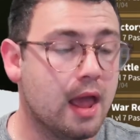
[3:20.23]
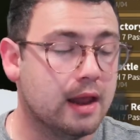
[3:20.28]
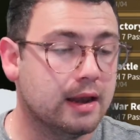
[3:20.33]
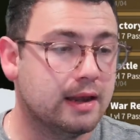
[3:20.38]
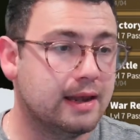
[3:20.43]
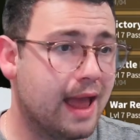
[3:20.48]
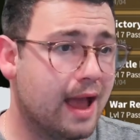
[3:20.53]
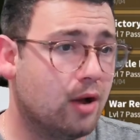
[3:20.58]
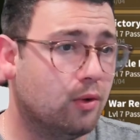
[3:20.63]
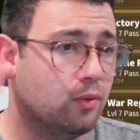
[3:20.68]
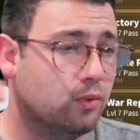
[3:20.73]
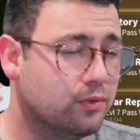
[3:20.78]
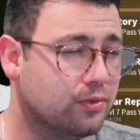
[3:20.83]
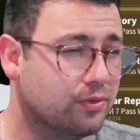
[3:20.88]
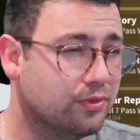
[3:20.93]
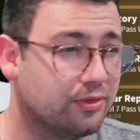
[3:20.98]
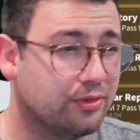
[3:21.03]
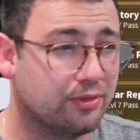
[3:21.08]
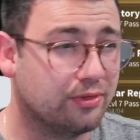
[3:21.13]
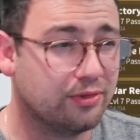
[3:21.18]
Now,
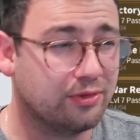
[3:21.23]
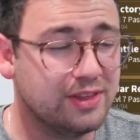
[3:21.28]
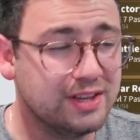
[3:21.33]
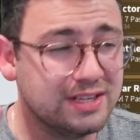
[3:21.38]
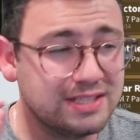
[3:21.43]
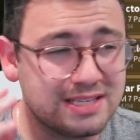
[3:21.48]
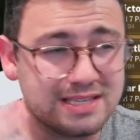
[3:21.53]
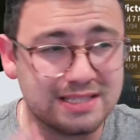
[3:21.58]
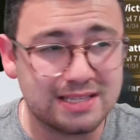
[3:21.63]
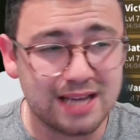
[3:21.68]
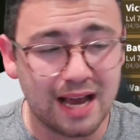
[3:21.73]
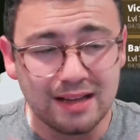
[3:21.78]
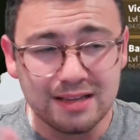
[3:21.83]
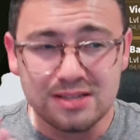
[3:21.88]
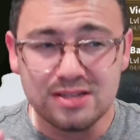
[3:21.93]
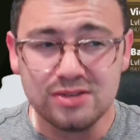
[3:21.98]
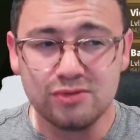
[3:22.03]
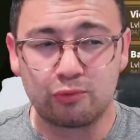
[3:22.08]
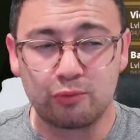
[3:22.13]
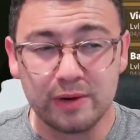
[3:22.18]
this
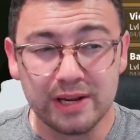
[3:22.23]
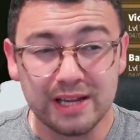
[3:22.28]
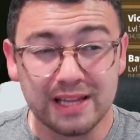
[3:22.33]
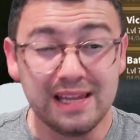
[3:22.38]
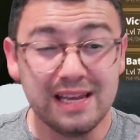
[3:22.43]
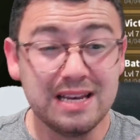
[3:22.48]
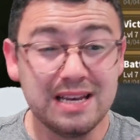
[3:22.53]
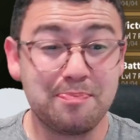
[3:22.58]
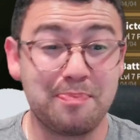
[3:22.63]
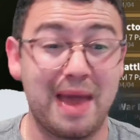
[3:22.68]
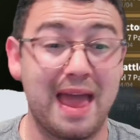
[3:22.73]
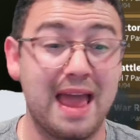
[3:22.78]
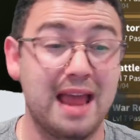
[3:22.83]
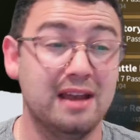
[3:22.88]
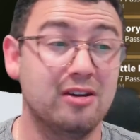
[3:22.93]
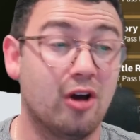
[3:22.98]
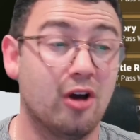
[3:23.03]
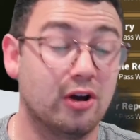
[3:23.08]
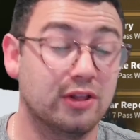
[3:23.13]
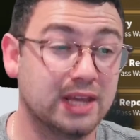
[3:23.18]
does really
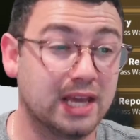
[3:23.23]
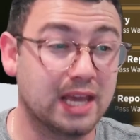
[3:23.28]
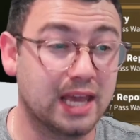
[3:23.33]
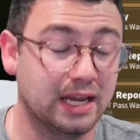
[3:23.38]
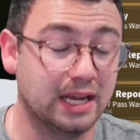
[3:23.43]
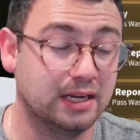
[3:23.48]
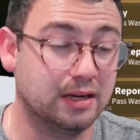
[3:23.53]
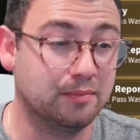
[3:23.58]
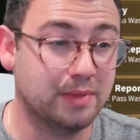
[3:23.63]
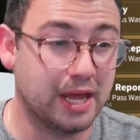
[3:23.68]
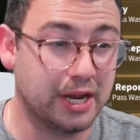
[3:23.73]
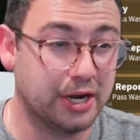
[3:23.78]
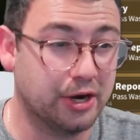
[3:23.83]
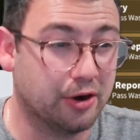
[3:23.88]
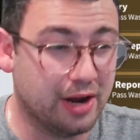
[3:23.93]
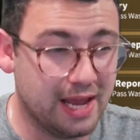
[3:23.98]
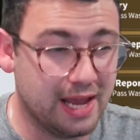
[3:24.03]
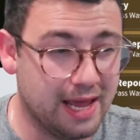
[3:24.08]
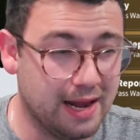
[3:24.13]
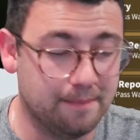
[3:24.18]
depend on the kingdom that you're
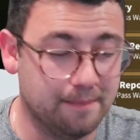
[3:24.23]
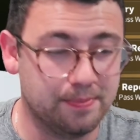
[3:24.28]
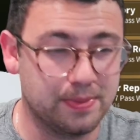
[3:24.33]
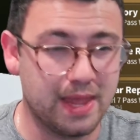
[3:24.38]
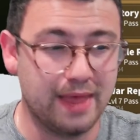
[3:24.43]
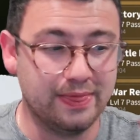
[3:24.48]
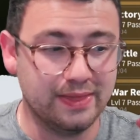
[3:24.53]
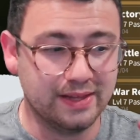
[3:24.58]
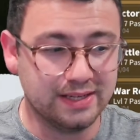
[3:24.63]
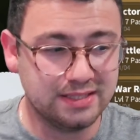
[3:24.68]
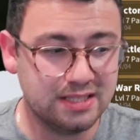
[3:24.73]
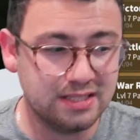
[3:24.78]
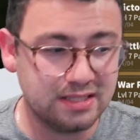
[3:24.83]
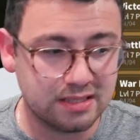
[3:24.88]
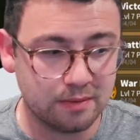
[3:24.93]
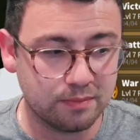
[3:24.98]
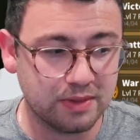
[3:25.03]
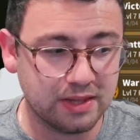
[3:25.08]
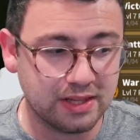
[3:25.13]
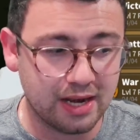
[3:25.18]
in. And this is
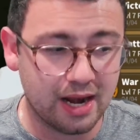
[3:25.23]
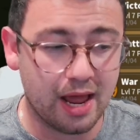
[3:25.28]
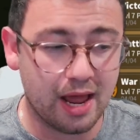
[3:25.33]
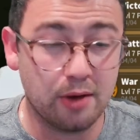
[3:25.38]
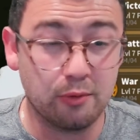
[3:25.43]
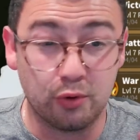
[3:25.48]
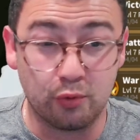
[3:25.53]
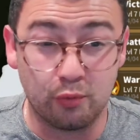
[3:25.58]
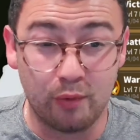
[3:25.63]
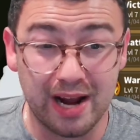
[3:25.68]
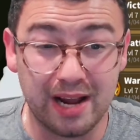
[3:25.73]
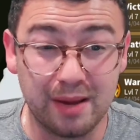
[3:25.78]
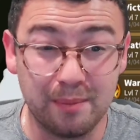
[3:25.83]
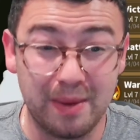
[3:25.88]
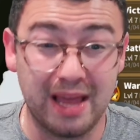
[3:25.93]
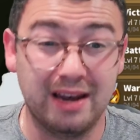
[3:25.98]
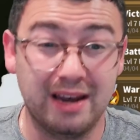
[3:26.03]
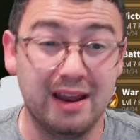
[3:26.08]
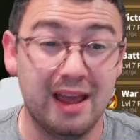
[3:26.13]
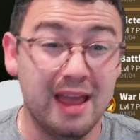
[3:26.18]
something that I would
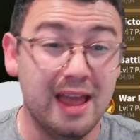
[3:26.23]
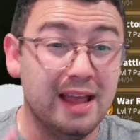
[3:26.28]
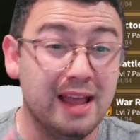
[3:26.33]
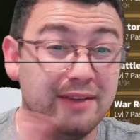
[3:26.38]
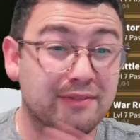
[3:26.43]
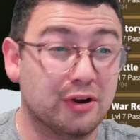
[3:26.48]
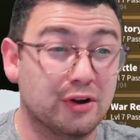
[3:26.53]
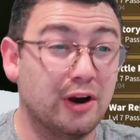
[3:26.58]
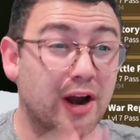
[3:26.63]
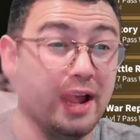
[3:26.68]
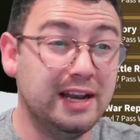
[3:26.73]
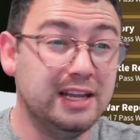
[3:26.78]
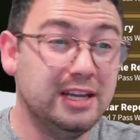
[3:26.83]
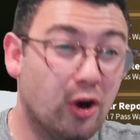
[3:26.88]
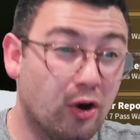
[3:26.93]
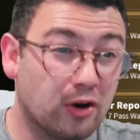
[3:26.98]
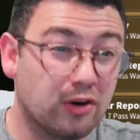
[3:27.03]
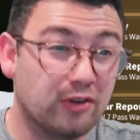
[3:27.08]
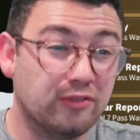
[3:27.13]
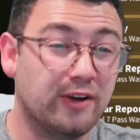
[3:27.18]
recommend if there are any
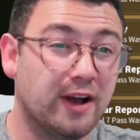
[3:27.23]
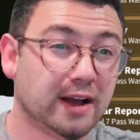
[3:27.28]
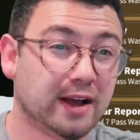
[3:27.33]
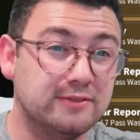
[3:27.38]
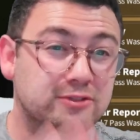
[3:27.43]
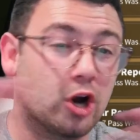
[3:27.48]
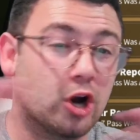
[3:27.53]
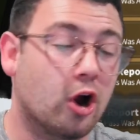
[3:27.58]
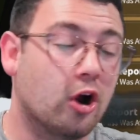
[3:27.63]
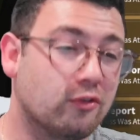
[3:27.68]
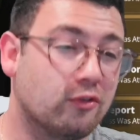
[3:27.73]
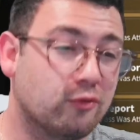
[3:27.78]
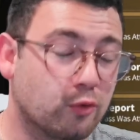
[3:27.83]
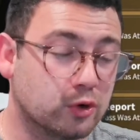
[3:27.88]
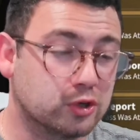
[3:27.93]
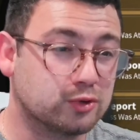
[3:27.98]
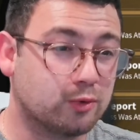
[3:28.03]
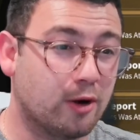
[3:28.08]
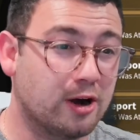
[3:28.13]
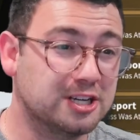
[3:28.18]
R5s or
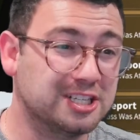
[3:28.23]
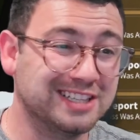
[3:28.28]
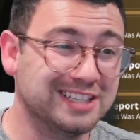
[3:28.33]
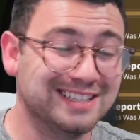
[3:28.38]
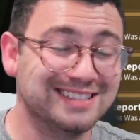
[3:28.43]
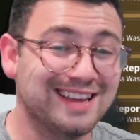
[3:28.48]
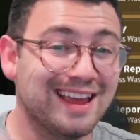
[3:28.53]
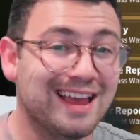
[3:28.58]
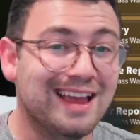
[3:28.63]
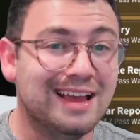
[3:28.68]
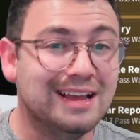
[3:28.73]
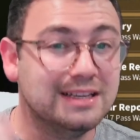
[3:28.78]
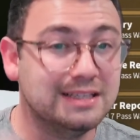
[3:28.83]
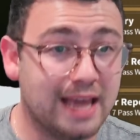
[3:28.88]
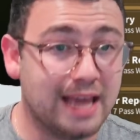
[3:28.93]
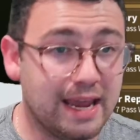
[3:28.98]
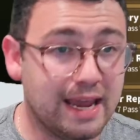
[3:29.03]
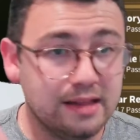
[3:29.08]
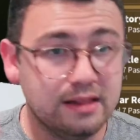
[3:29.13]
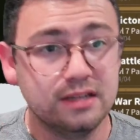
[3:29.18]
R4s watching this,
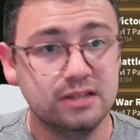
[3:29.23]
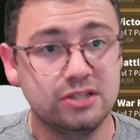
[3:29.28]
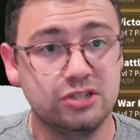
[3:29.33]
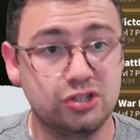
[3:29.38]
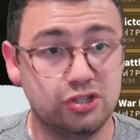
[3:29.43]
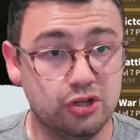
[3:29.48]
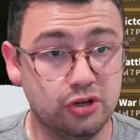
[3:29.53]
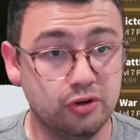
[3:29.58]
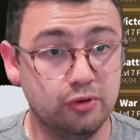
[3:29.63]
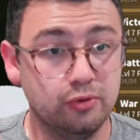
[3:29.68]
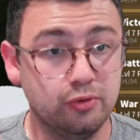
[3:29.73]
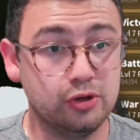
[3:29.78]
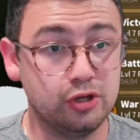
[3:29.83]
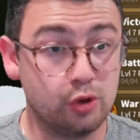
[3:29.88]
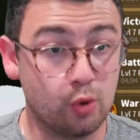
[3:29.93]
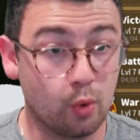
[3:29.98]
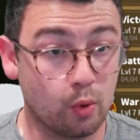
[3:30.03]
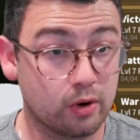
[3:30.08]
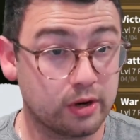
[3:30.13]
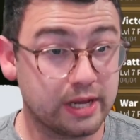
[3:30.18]
take this to
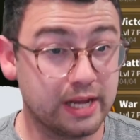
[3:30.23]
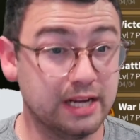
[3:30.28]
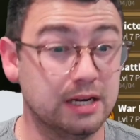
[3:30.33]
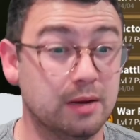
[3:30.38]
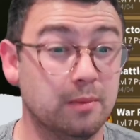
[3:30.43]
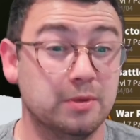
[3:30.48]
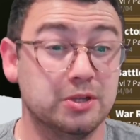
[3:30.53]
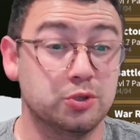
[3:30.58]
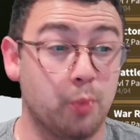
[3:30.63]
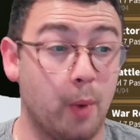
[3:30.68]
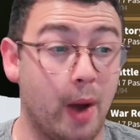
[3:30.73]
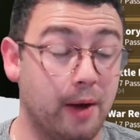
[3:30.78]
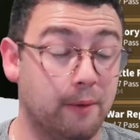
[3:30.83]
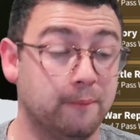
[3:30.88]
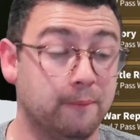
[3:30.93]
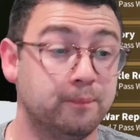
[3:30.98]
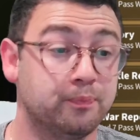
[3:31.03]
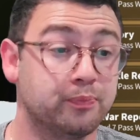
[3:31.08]
your kingdom as well.